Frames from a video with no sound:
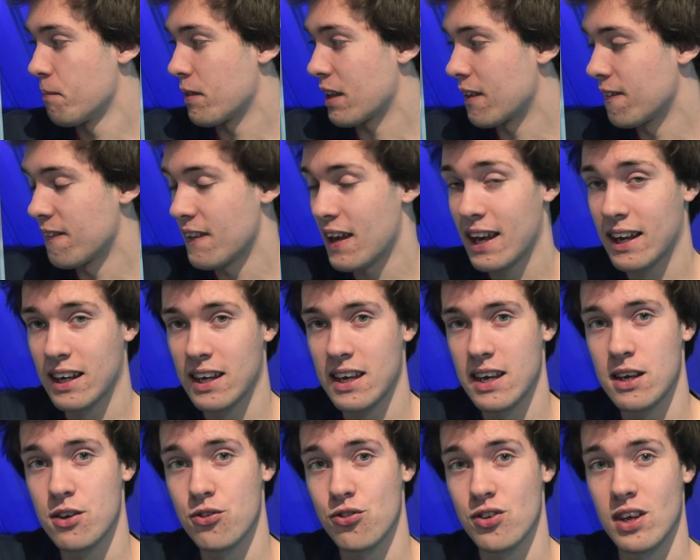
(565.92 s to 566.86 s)
In that
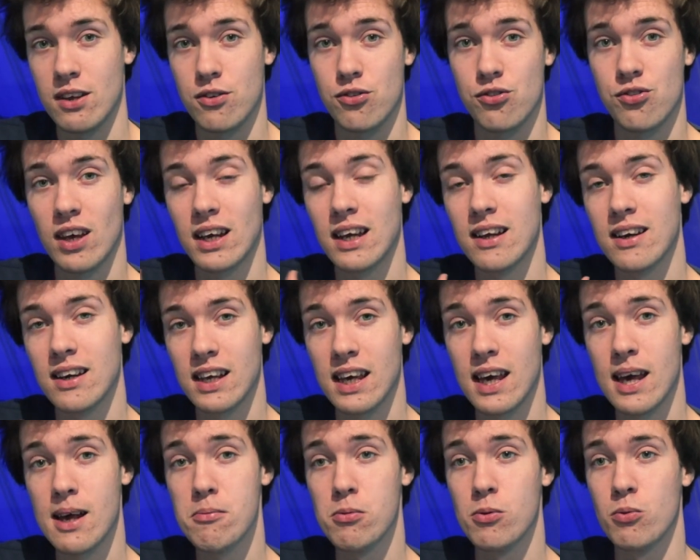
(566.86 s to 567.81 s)
case, that second
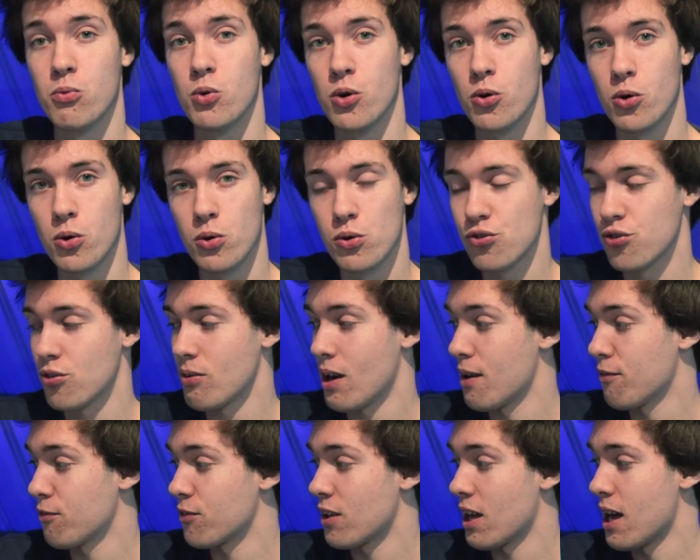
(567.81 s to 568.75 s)
cable would also
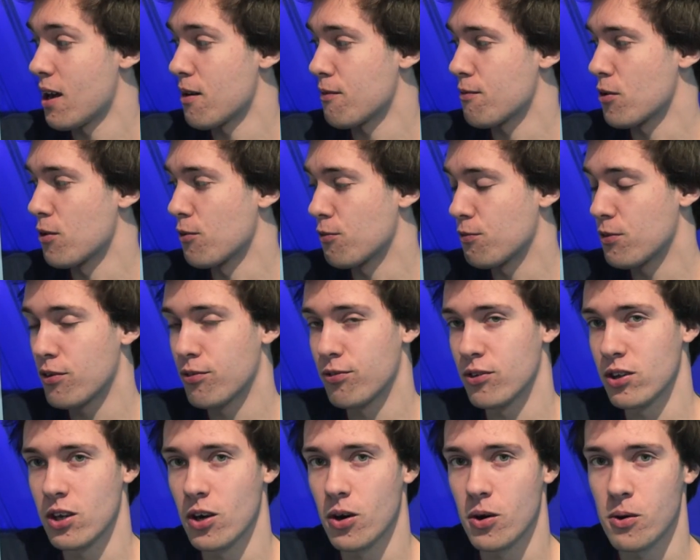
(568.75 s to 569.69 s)
have to have a
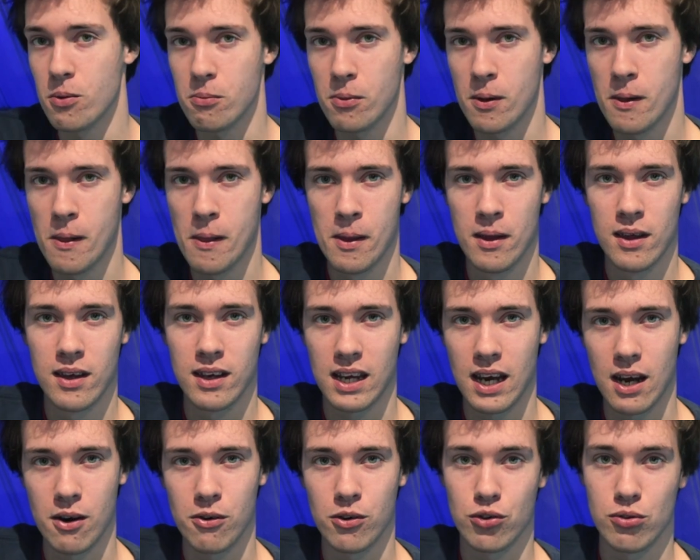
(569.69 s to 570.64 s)
50 ohm
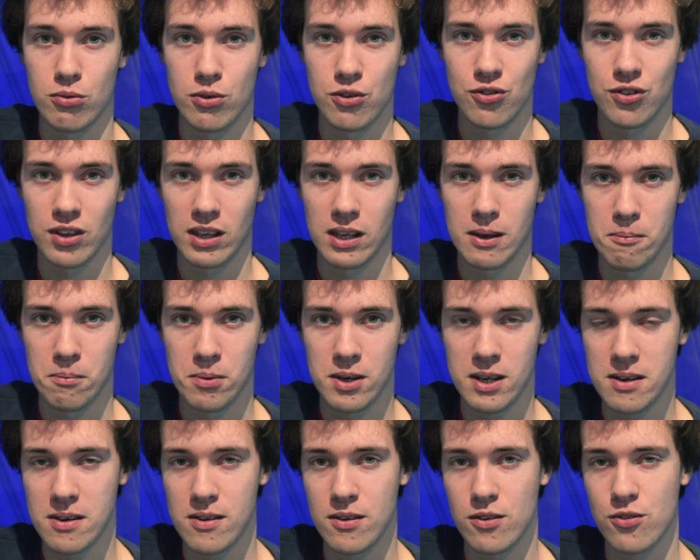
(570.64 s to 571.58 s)
characteristic
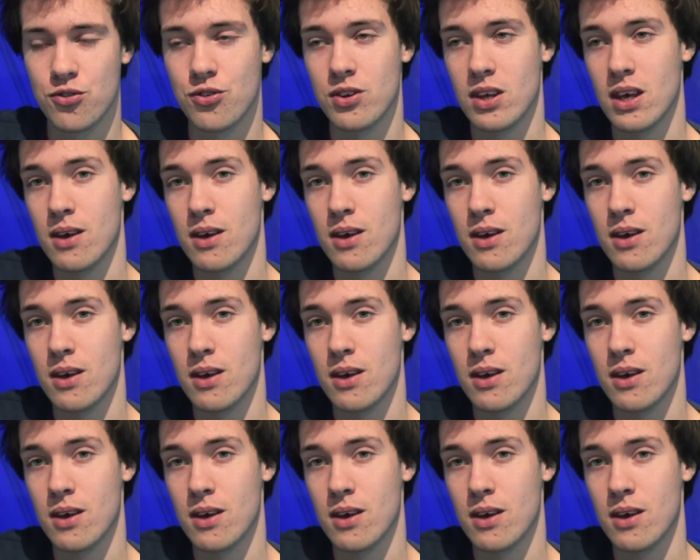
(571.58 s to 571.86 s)
impedance.